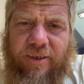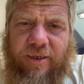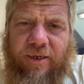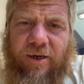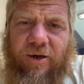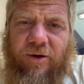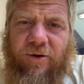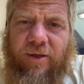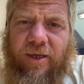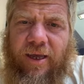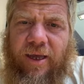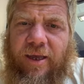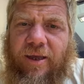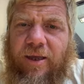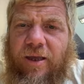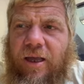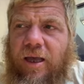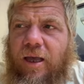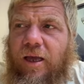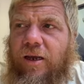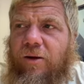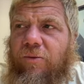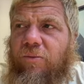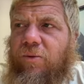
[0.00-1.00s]
Okay,
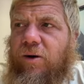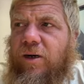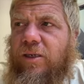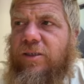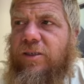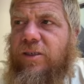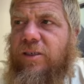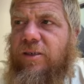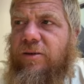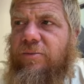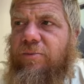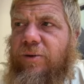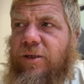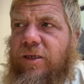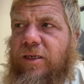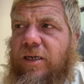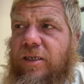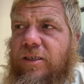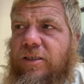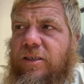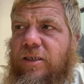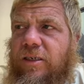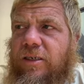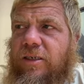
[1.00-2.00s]
was it
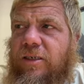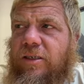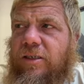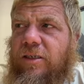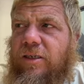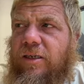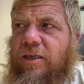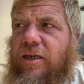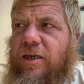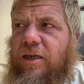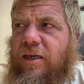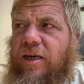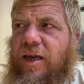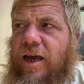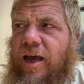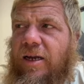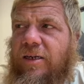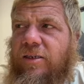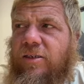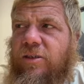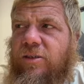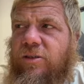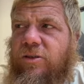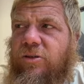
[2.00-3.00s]
because he, he
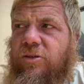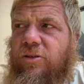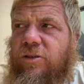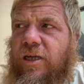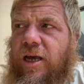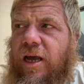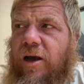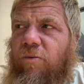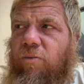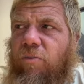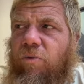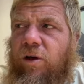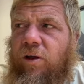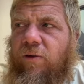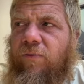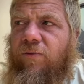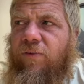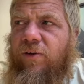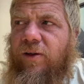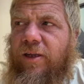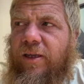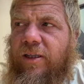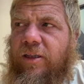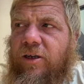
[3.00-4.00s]
had to do that willfully?